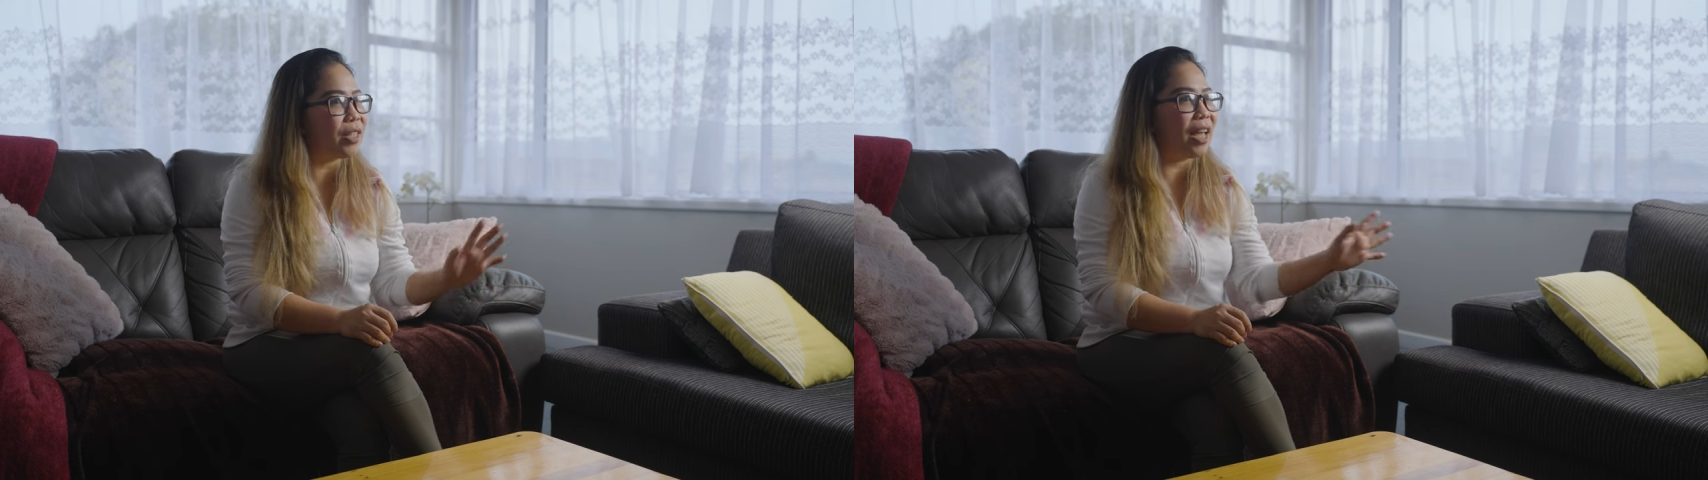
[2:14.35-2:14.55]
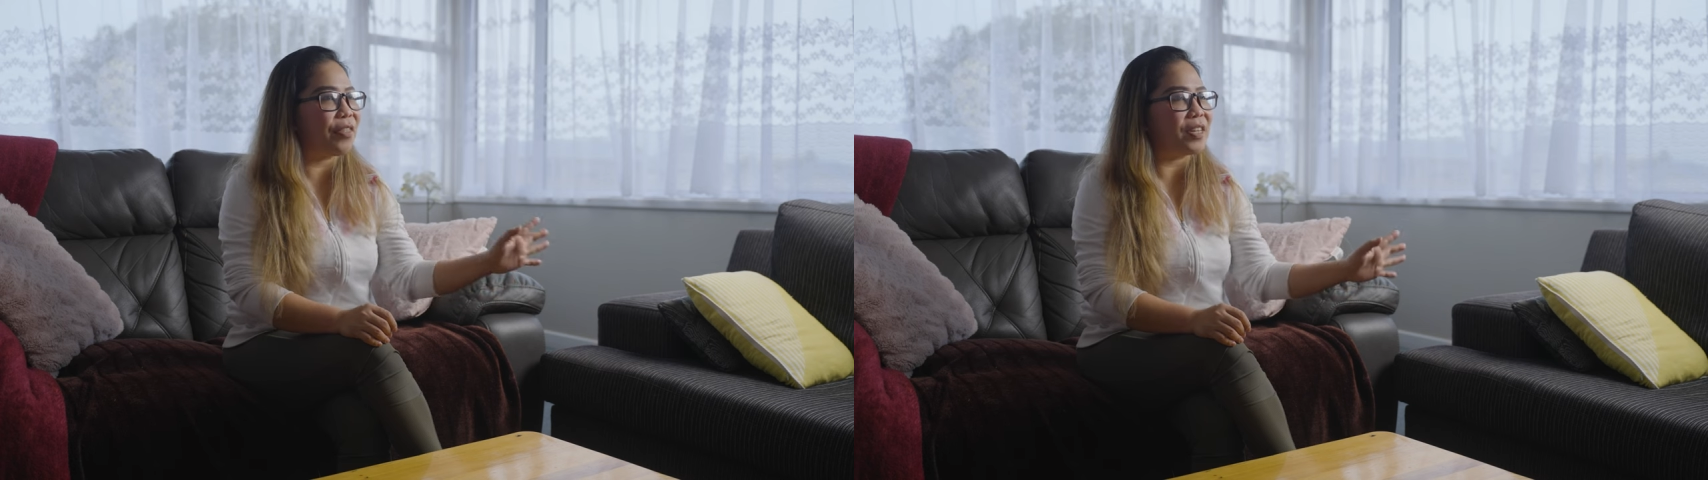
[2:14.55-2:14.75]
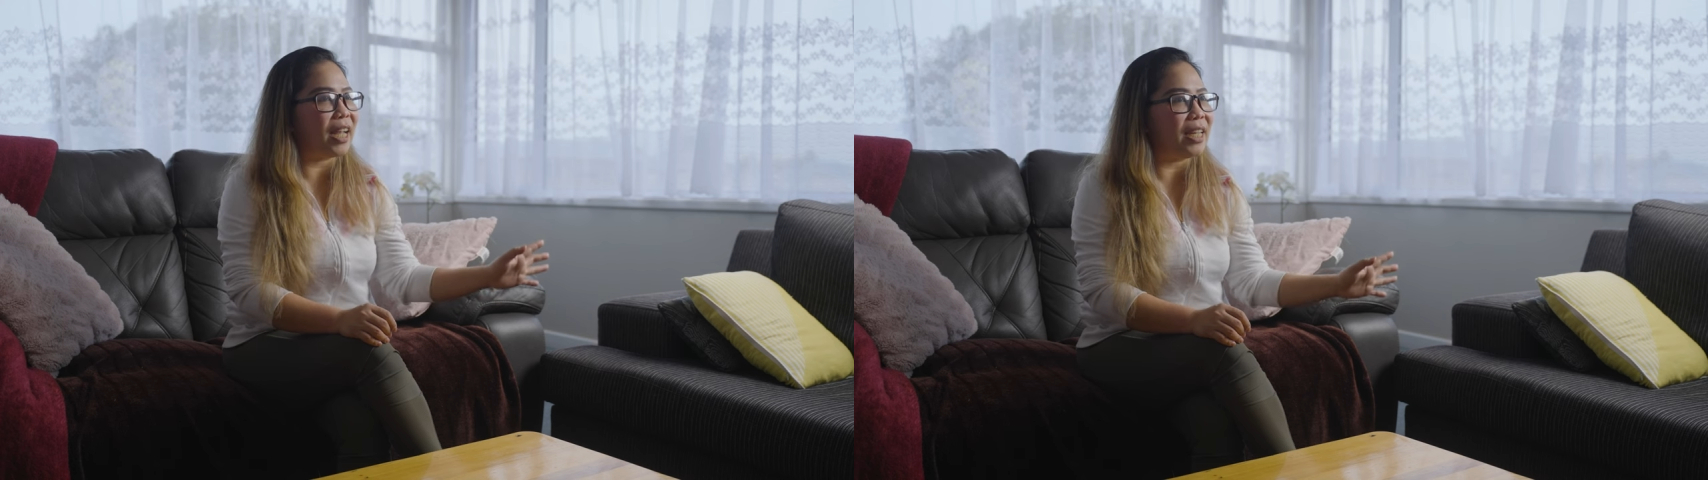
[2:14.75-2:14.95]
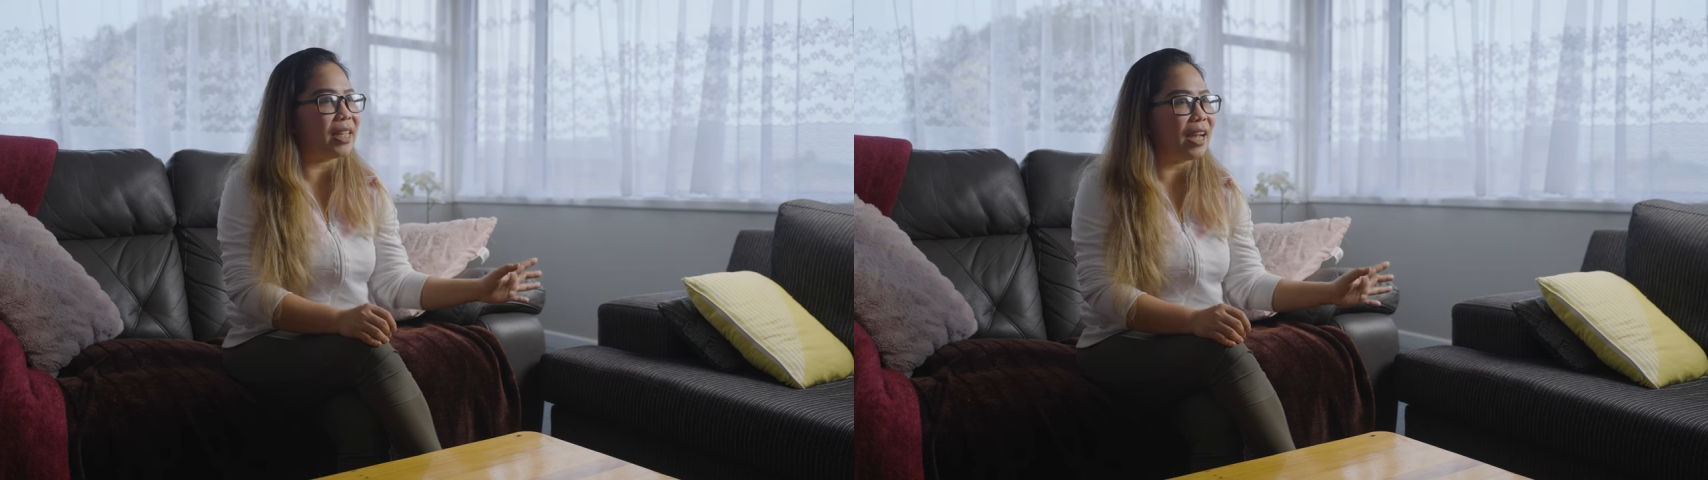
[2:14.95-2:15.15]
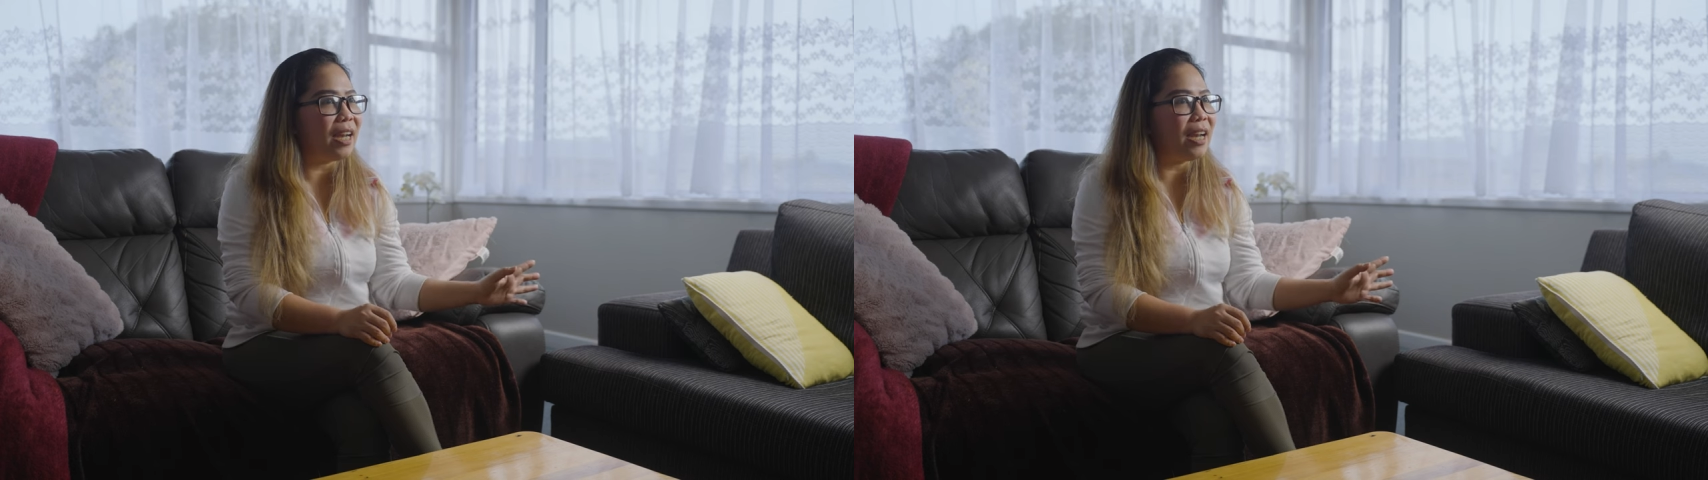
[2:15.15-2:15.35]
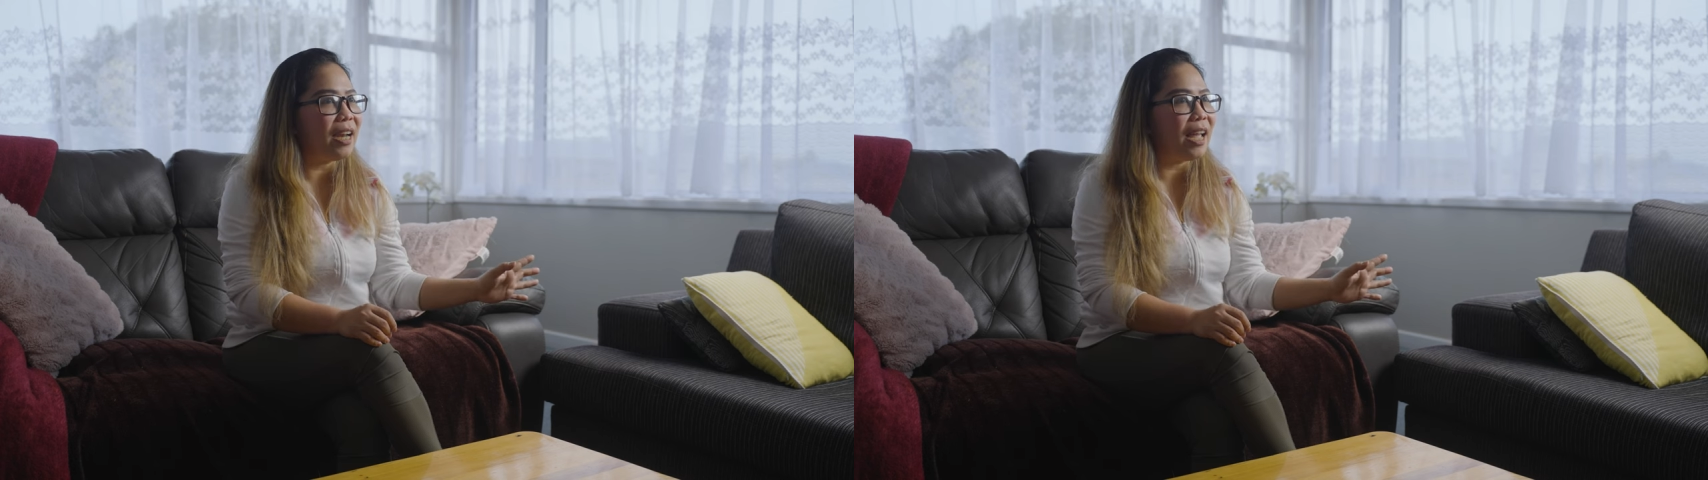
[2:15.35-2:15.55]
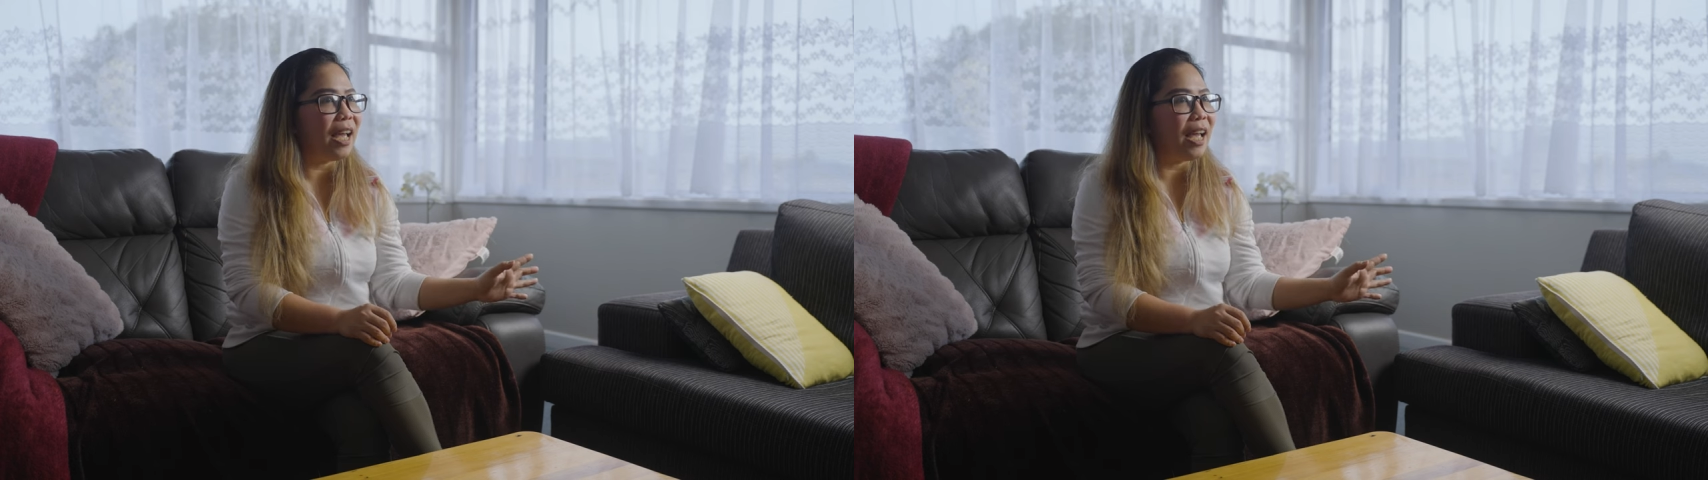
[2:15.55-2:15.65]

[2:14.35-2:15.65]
to get the day done.